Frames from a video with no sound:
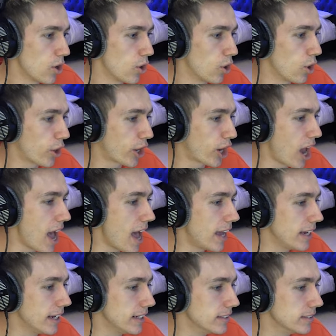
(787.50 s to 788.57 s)
Oh
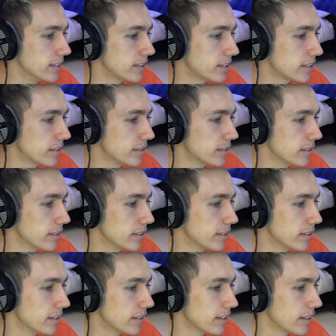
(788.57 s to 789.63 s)
Rinds. Oh,
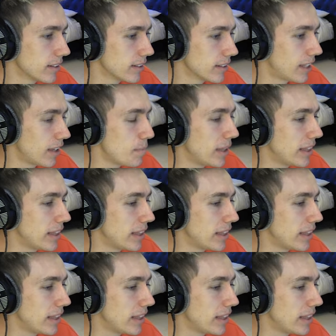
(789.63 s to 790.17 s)
Give